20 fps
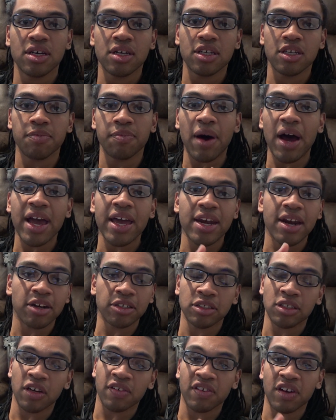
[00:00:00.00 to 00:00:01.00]
You buy an
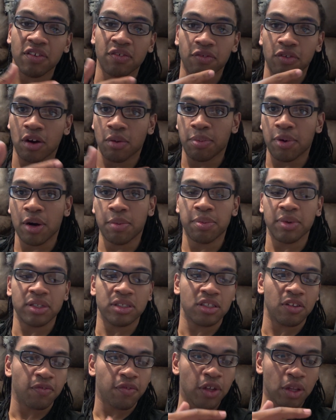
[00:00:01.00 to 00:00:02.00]
airsoft gun for a
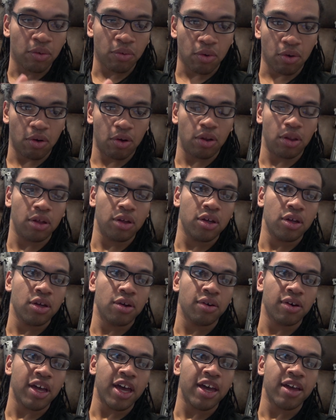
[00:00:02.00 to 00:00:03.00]
purpose, to fill a role,
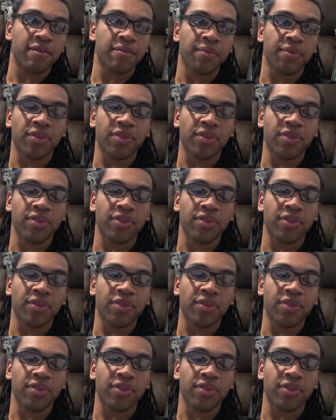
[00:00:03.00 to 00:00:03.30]
okay?